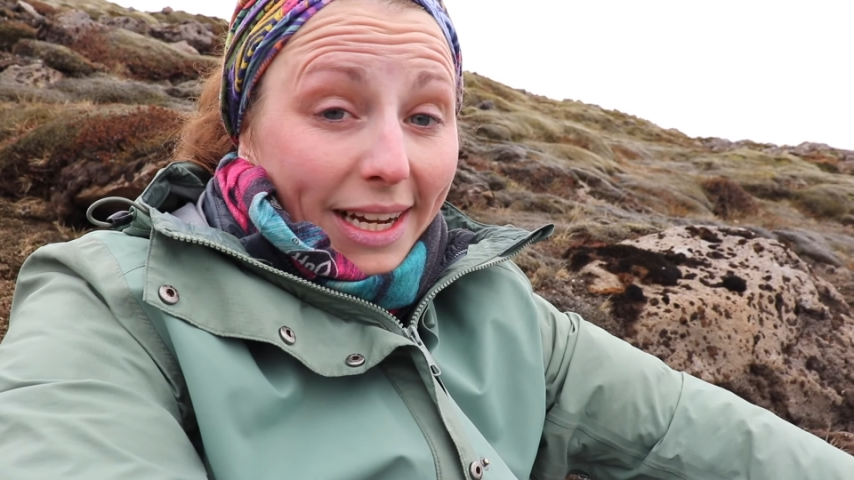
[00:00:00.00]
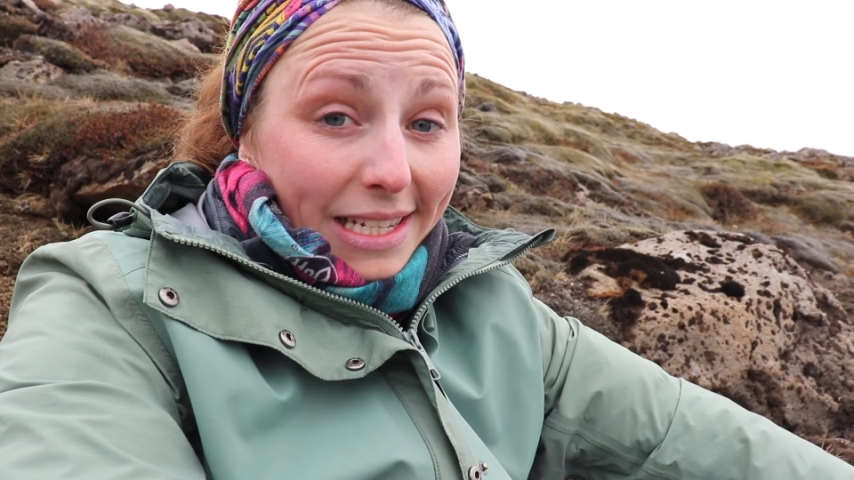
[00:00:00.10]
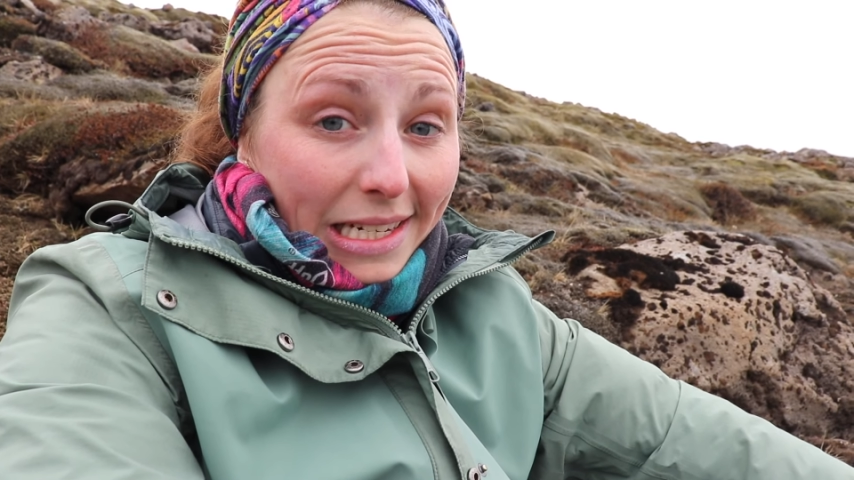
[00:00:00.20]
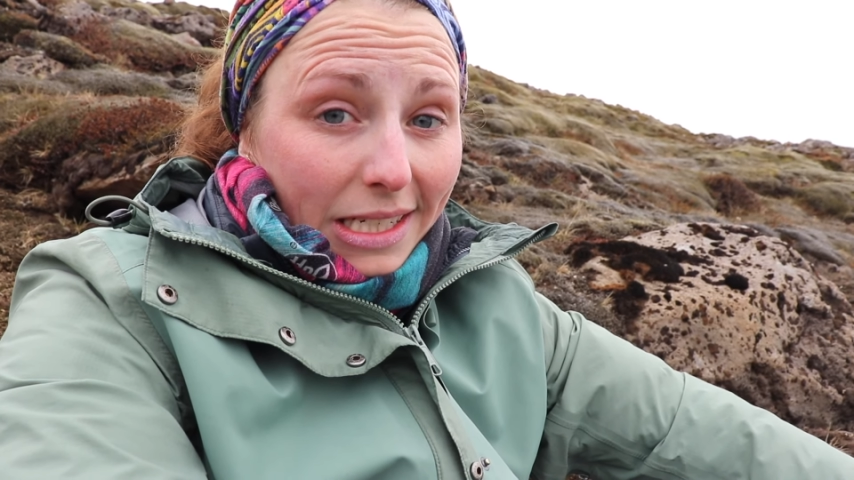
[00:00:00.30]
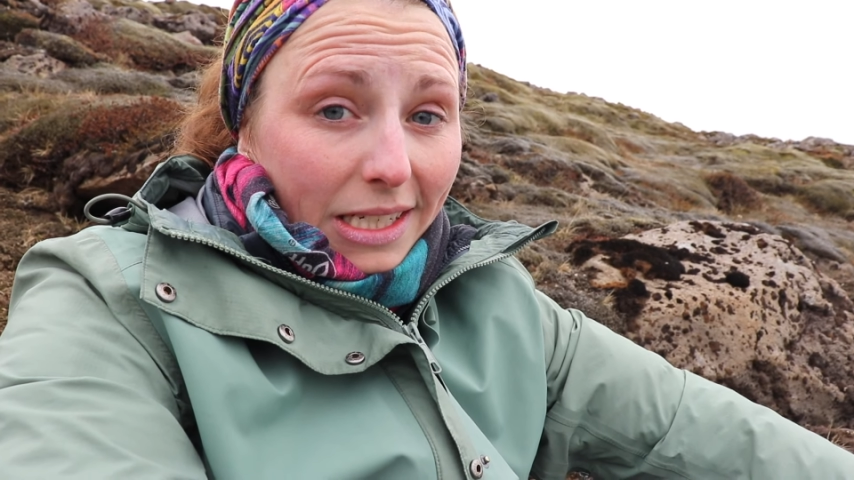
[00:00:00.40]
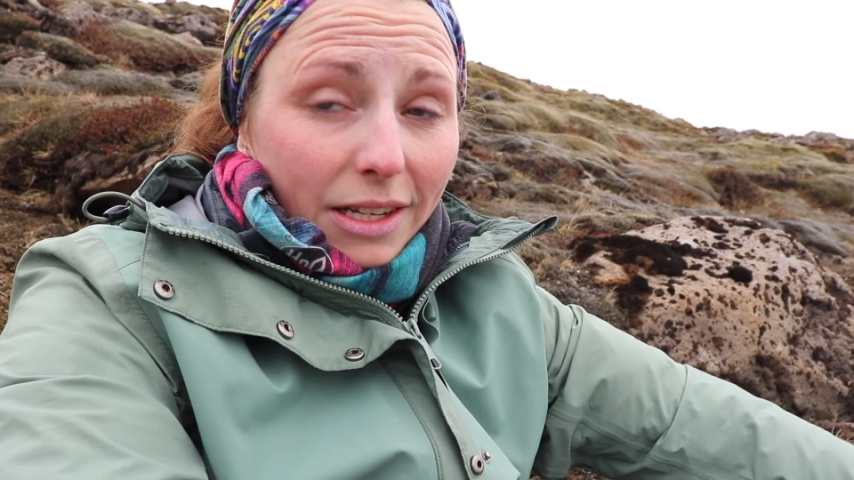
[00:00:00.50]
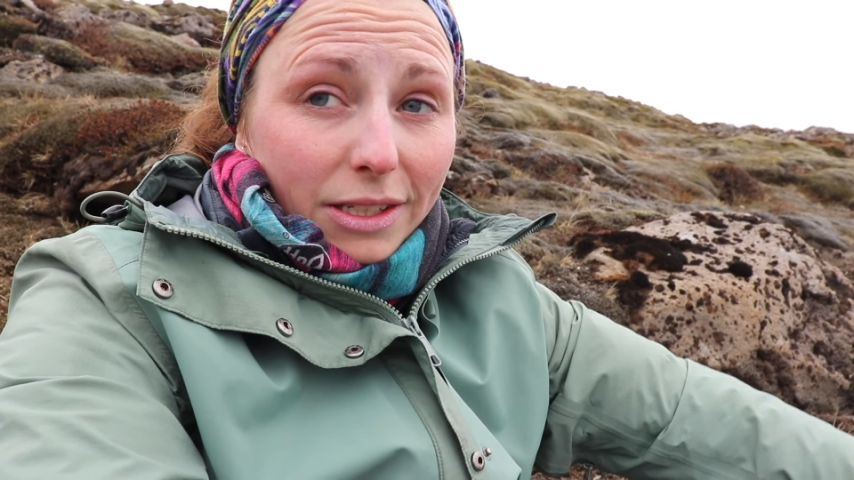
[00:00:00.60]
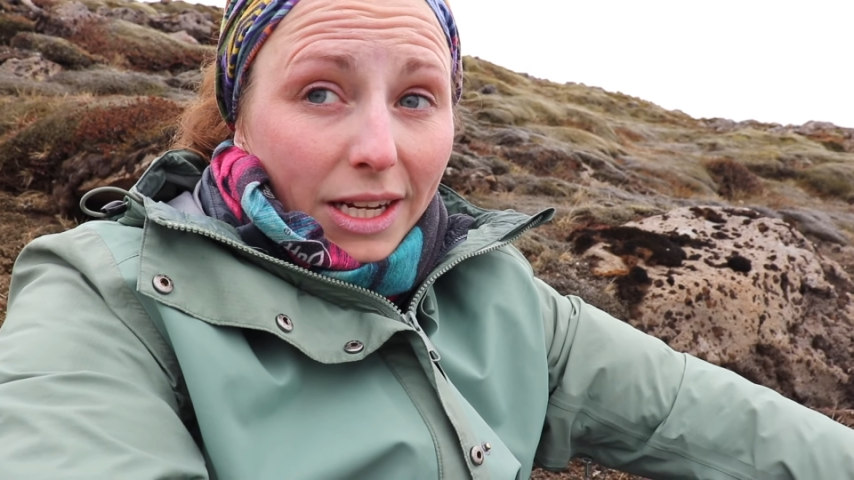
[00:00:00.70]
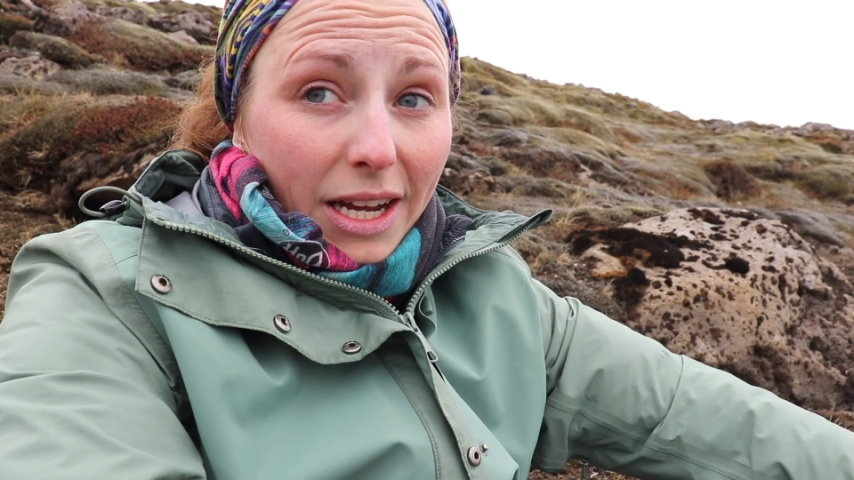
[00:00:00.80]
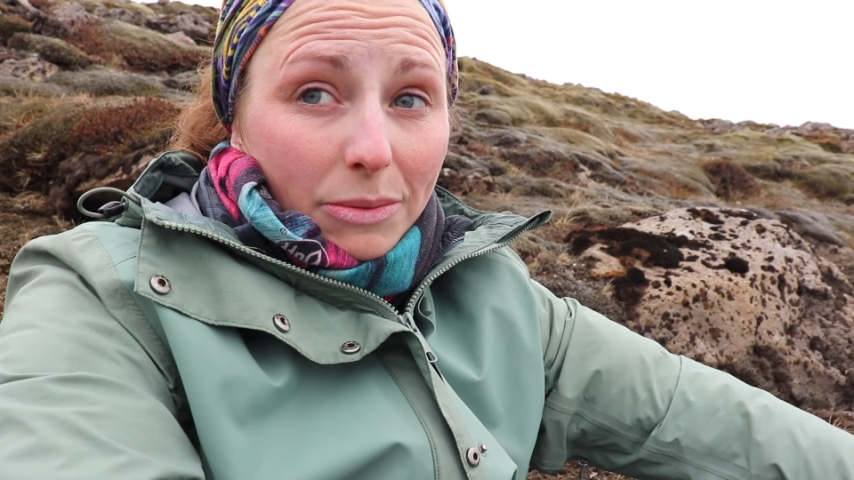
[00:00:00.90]
Iceland
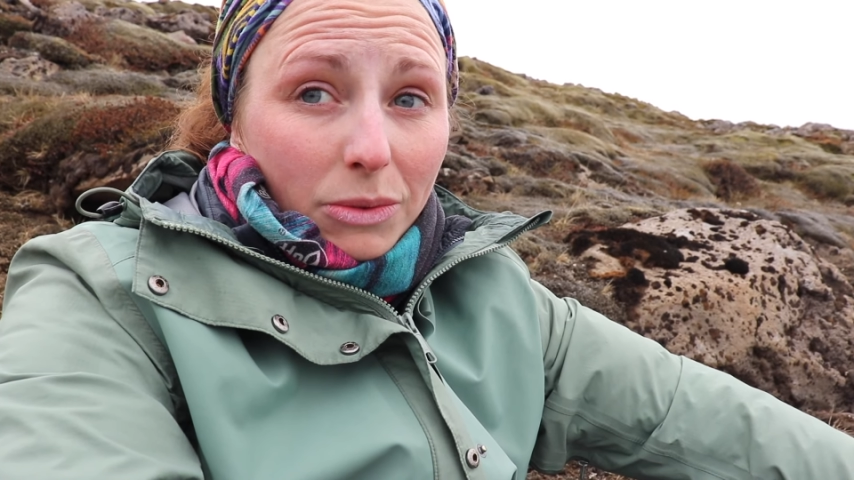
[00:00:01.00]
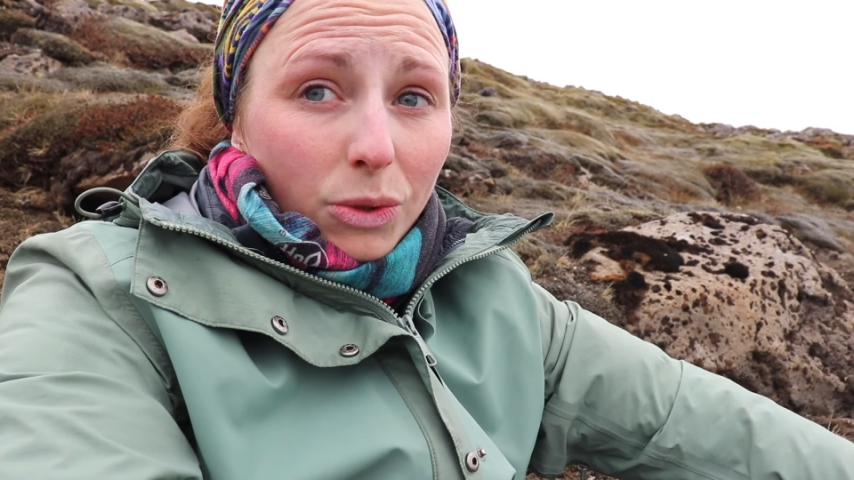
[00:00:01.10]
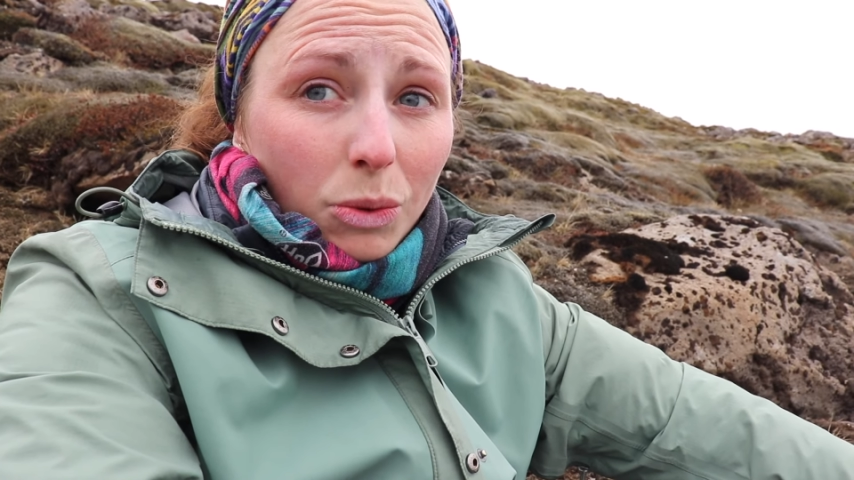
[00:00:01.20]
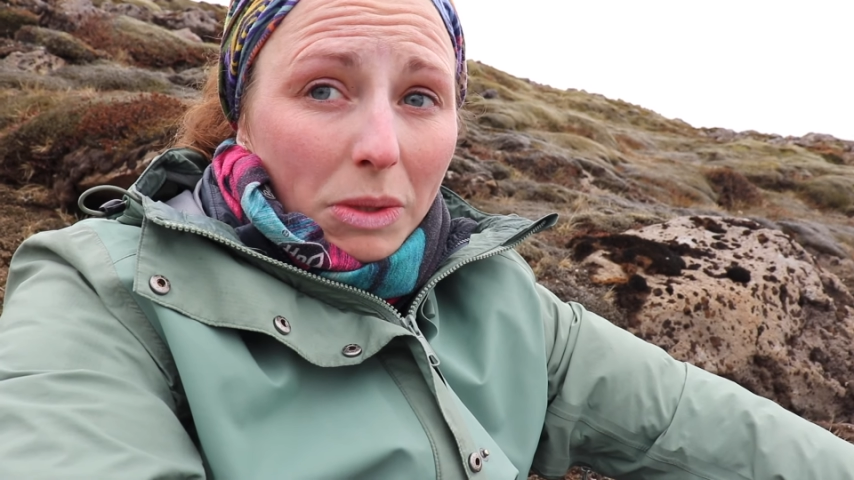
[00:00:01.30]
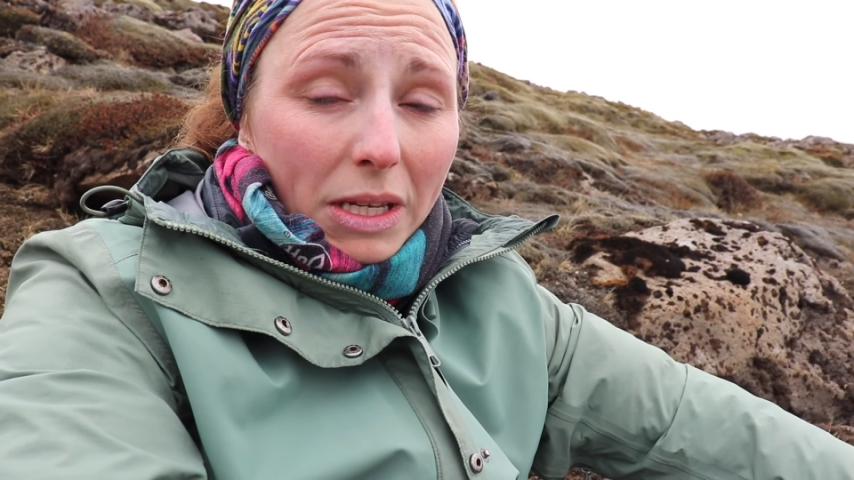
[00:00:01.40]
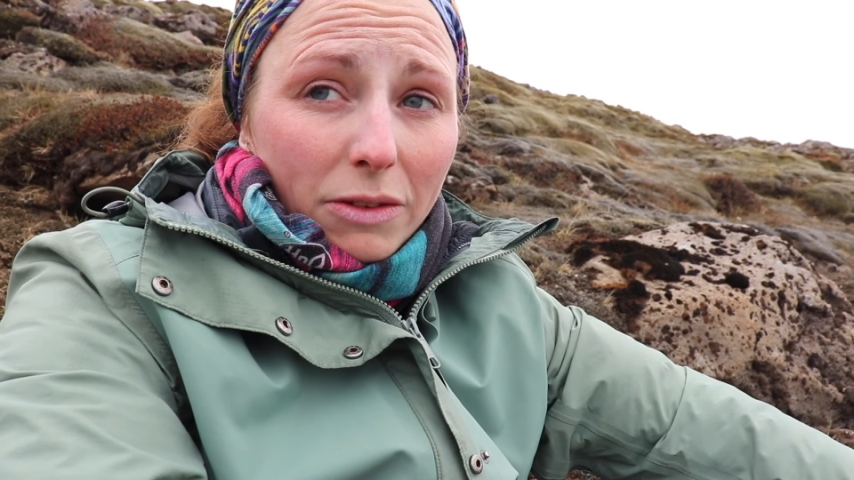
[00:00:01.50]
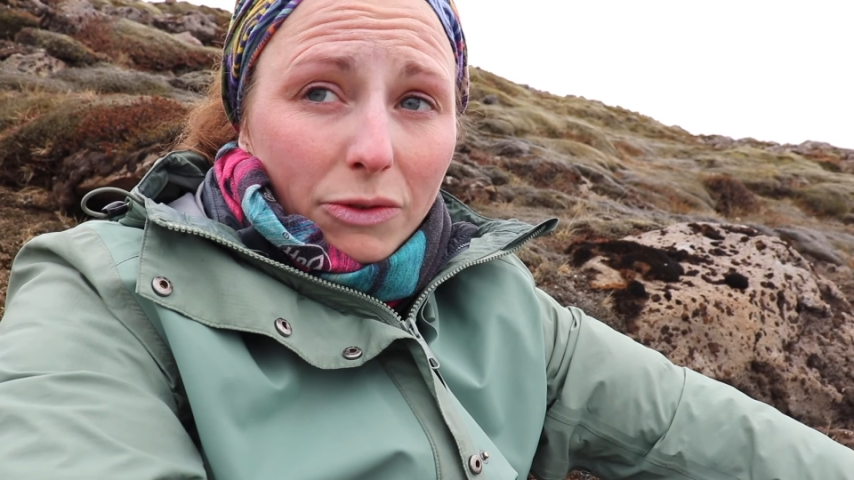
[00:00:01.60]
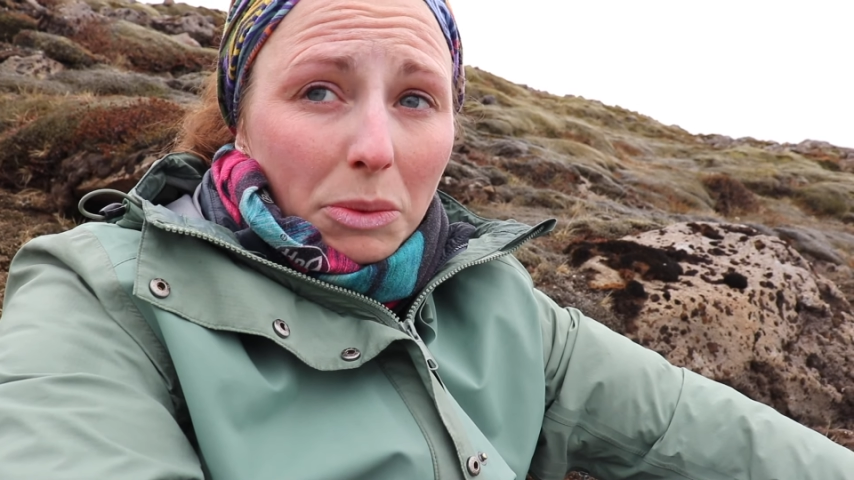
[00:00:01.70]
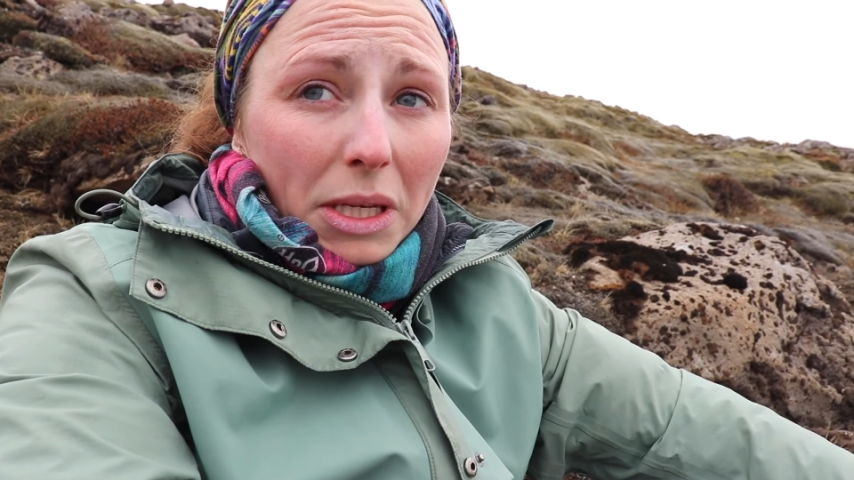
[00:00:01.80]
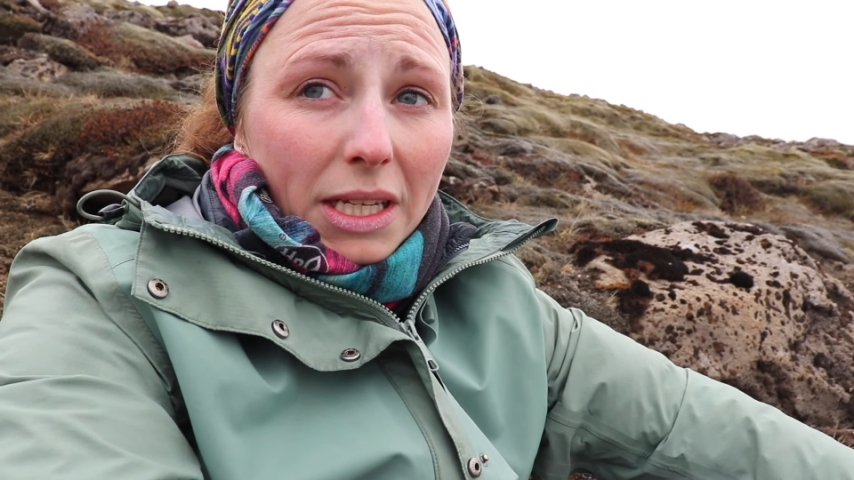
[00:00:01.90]
another time. No biggie
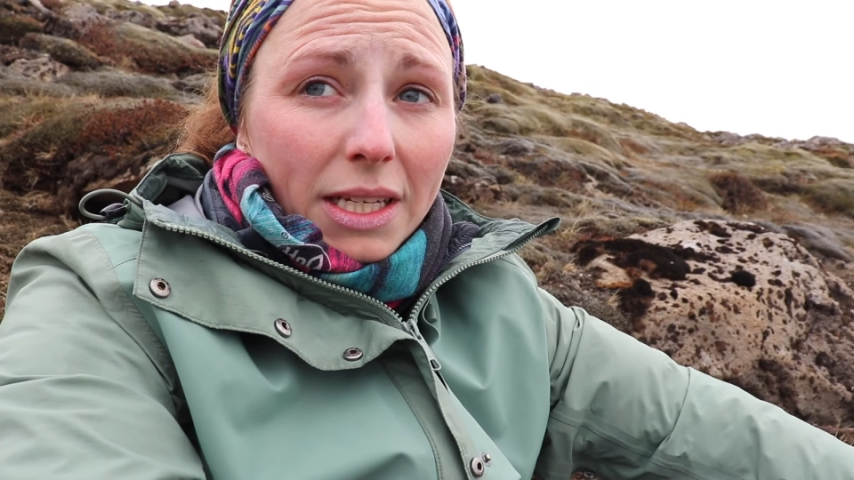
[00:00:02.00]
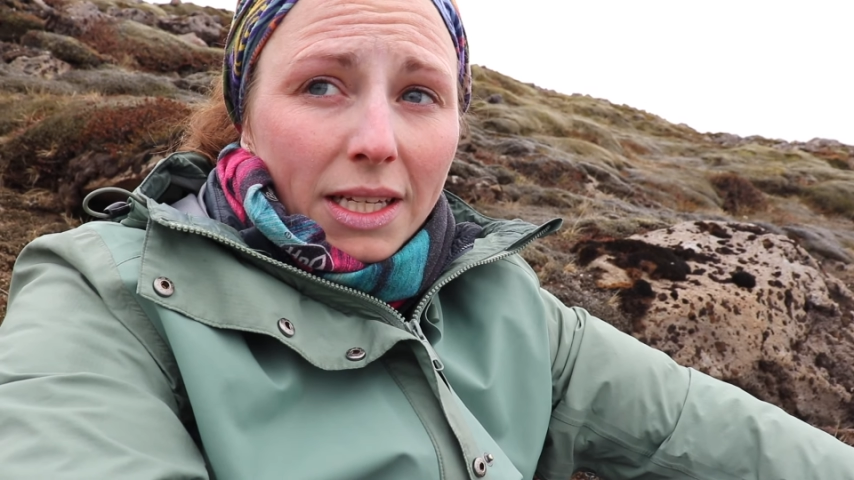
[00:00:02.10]
for me.